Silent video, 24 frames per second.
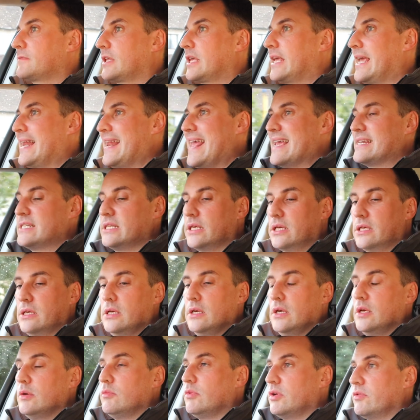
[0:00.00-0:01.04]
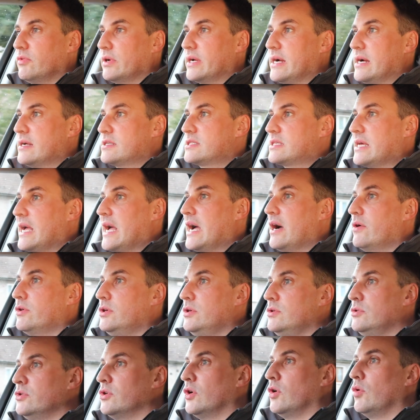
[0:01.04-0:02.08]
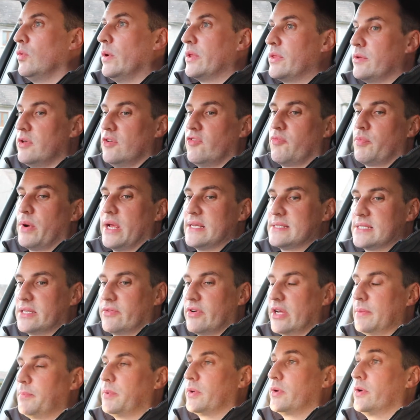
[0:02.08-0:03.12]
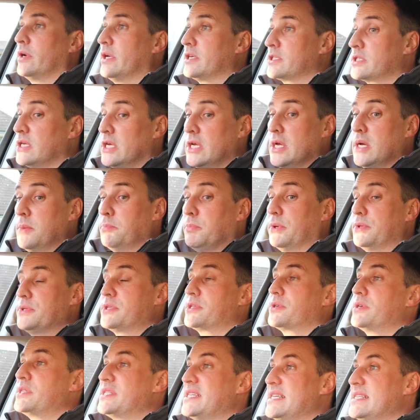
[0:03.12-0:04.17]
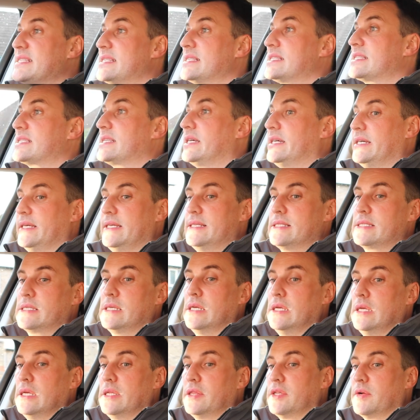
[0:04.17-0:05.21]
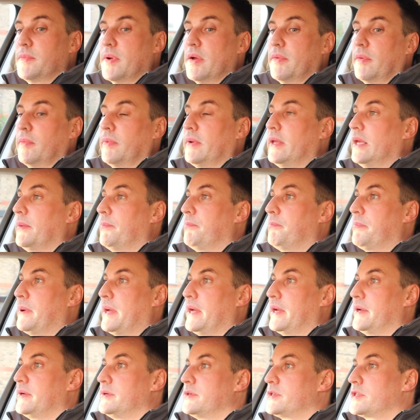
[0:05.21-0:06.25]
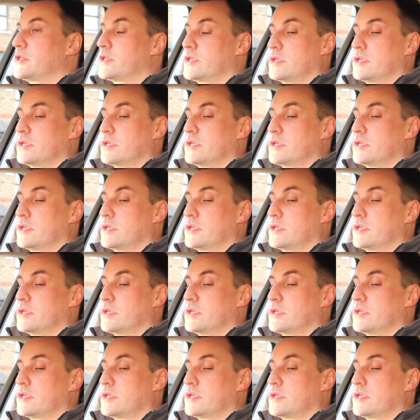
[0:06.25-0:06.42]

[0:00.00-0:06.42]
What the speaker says: kinetic with regards to how you know whether you've pressed the right button or not. Buttons are a decent size. They're probably about